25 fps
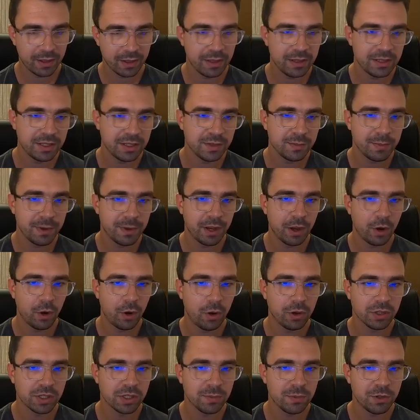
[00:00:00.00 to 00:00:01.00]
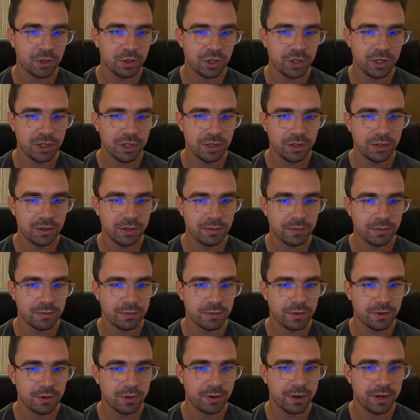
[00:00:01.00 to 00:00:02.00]
this is my host machine,
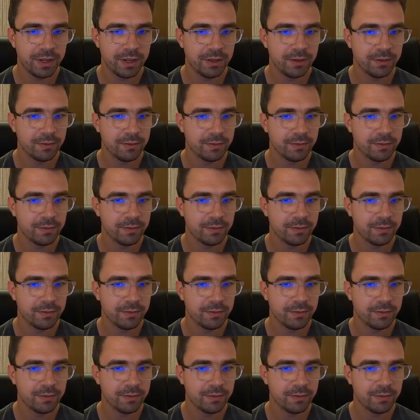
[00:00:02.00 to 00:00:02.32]
all right?